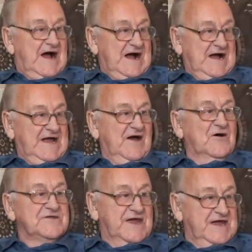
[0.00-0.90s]

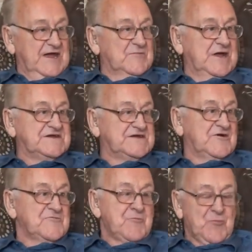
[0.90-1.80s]
The cake mix.
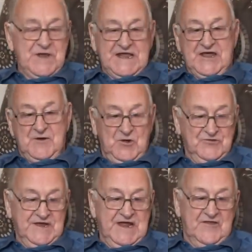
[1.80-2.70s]
We'd get them
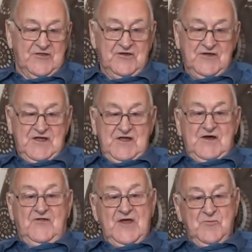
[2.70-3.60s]
all together,
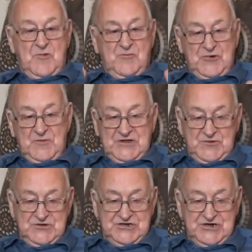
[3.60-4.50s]
and then we'd put them
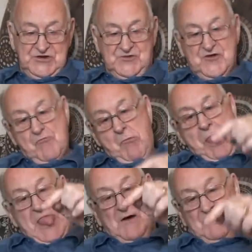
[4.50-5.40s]
into a chute.
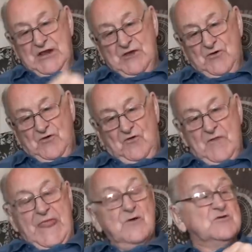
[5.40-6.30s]
And below
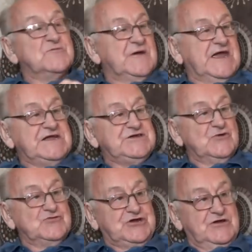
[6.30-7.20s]
was Mickey
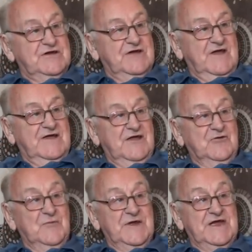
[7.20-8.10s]
Judge. You know Mickey?